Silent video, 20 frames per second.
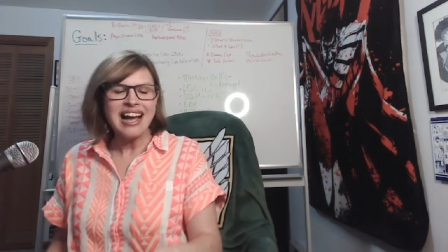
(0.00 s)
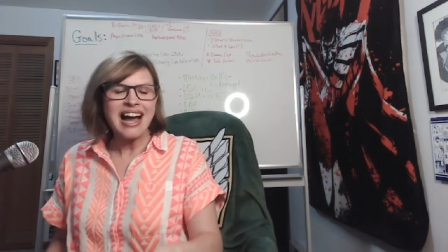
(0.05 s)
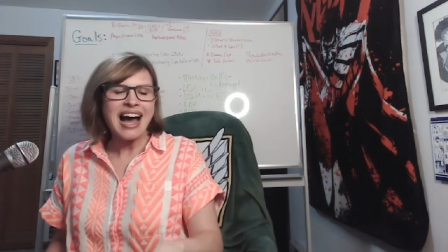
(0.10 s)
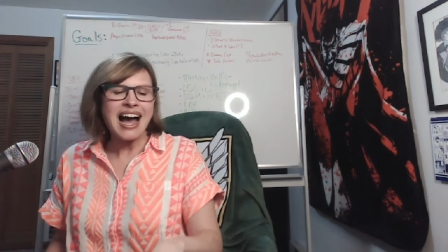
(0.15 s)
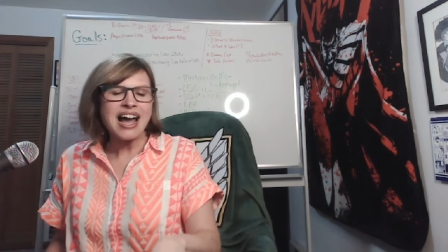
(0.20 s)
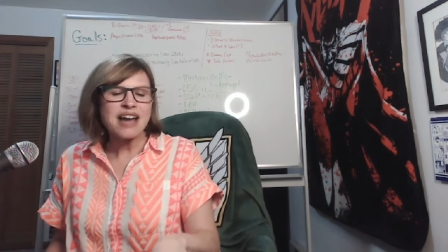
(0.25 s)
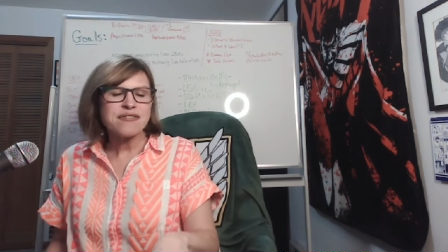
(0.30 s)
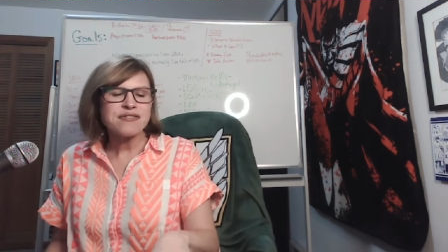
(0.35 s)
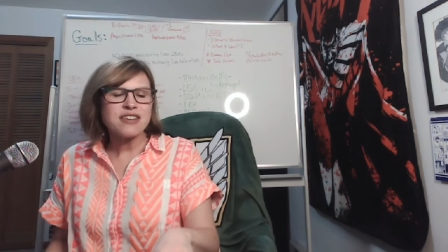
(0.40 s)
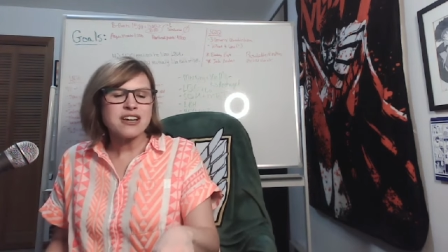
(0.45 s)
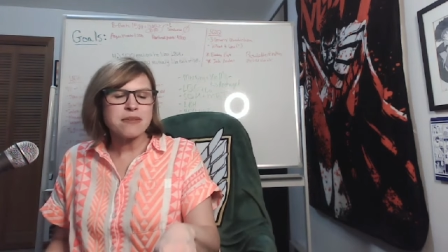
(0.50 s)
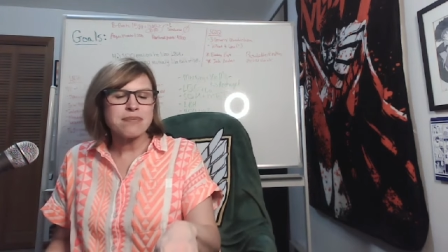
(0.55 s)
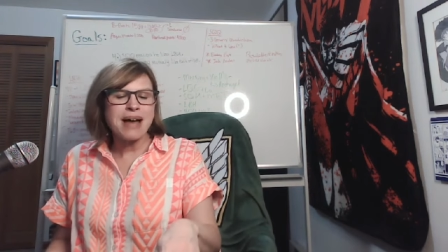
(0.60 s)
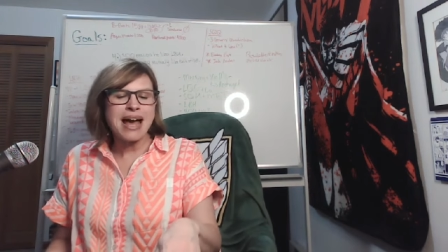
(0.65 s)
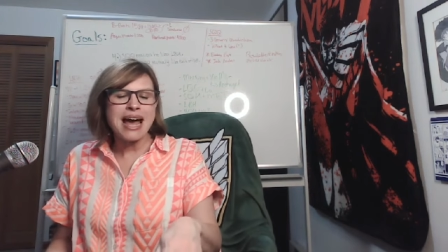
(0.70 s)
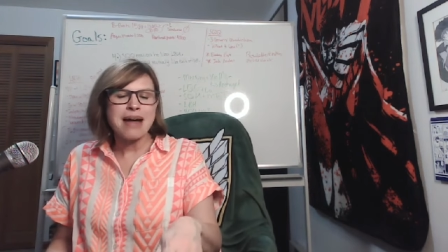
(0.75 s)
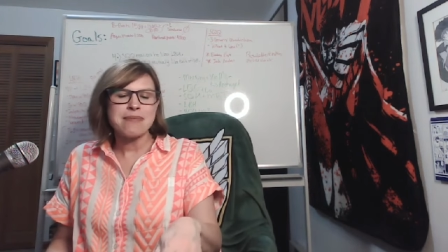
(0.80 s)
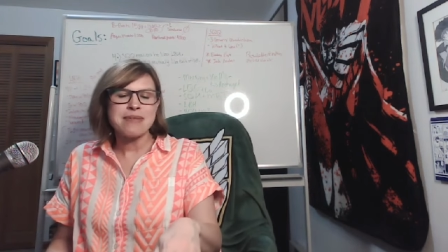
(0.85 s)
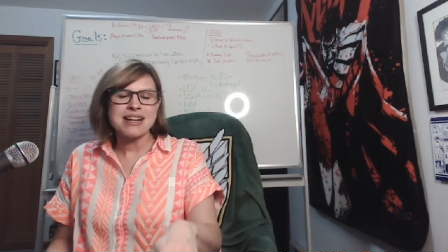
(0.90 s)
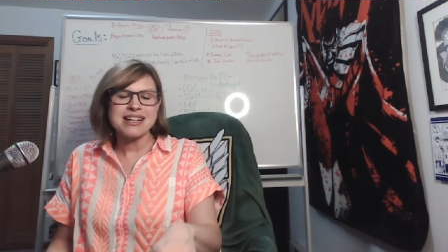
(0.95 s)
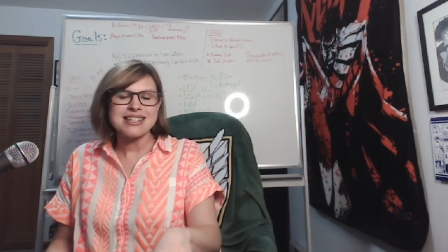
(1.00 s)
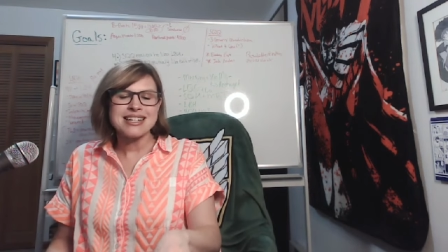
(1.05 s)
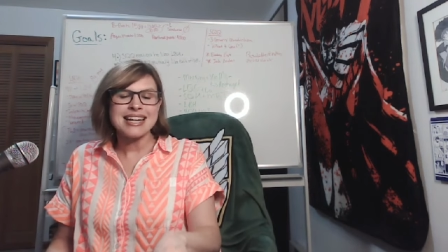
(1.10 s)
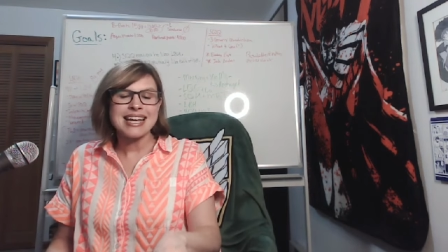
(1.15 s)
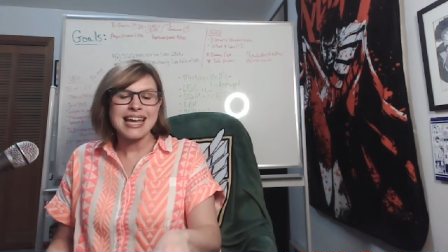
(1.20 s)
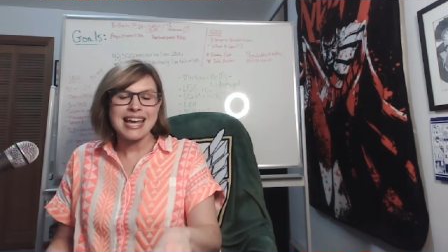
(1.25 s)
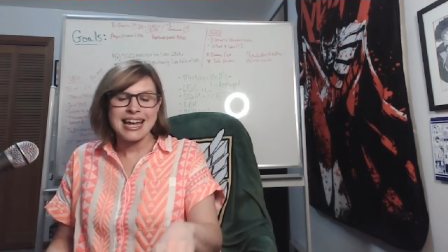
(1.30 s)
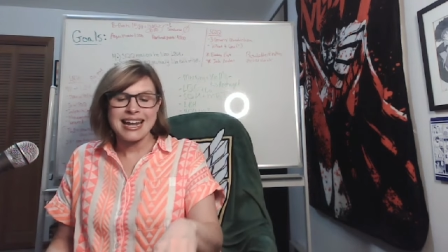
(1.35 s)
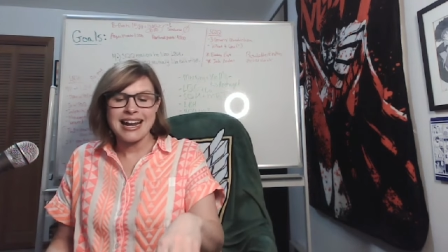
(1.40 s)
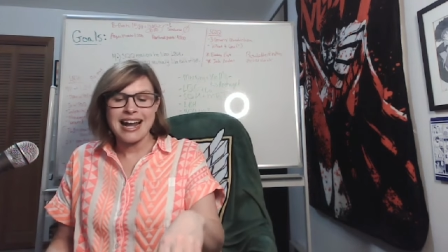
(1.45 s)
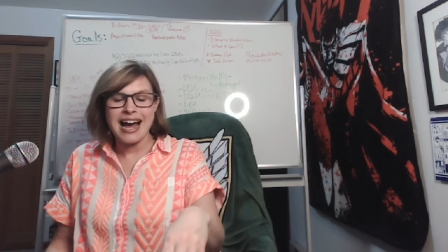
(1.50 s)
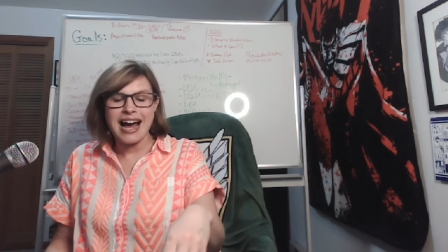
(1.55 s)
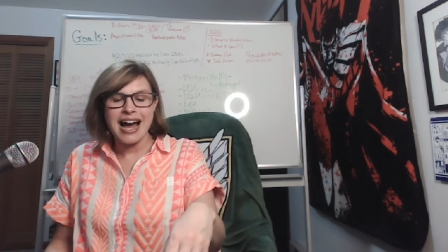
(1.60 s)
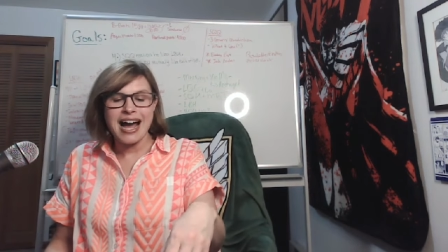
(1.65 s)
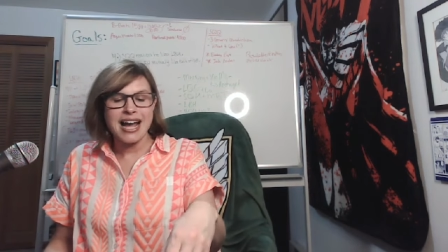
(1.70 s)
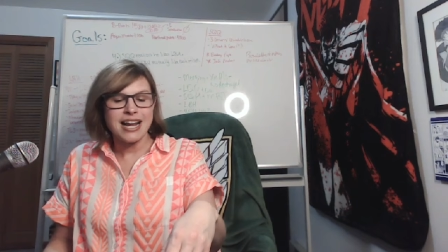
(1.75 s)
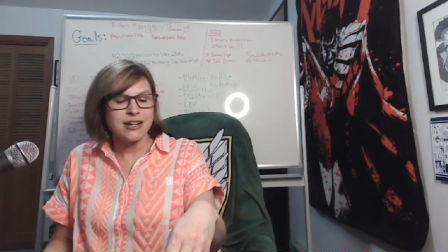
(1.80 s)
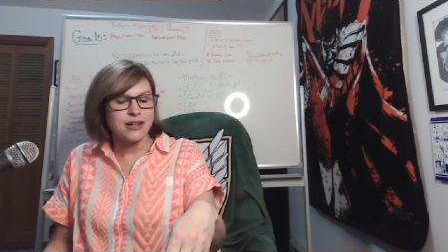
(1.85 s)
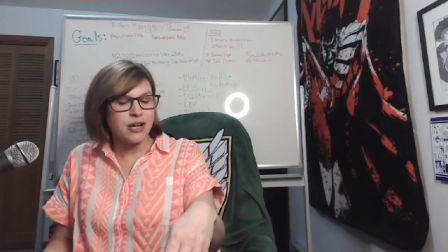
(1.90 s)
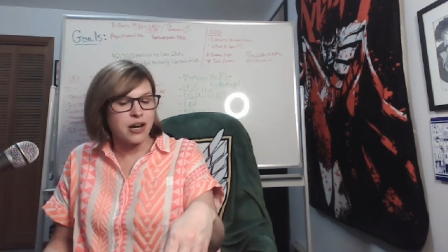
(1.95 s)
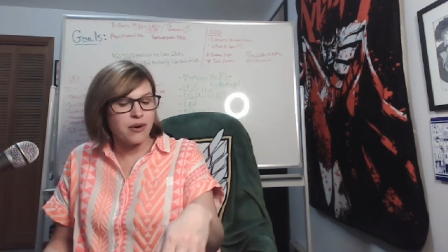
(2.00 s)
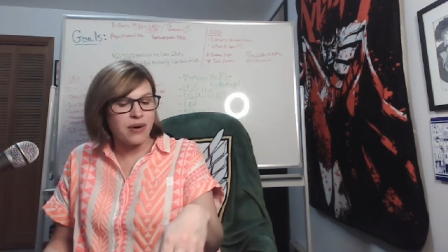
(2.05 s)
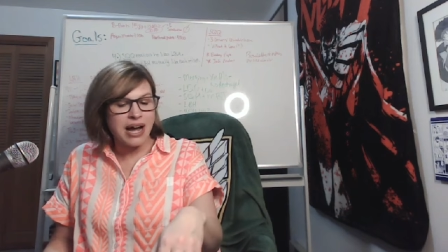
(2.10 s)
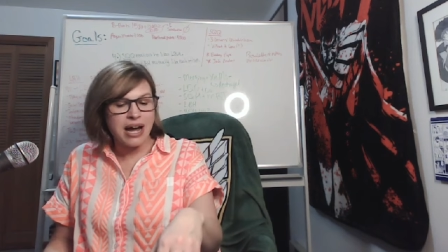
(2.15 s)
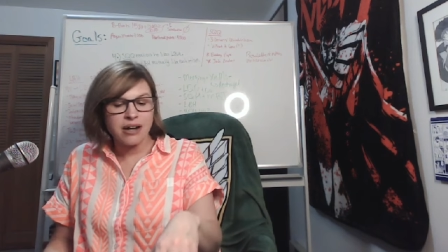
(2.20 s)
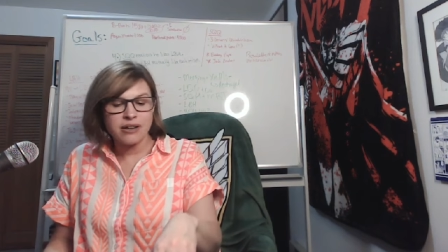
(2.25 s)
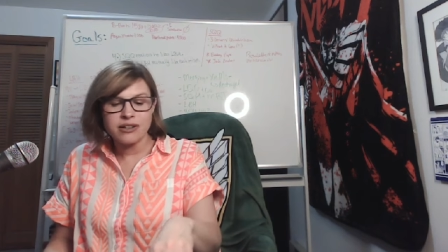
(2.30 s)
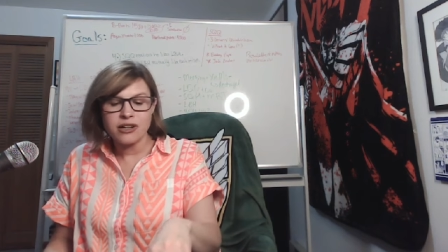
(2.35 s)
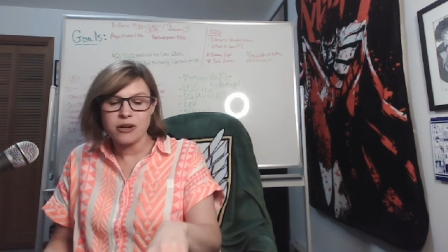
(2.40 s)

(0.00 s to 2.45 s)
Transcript: I feel bad because again, I know how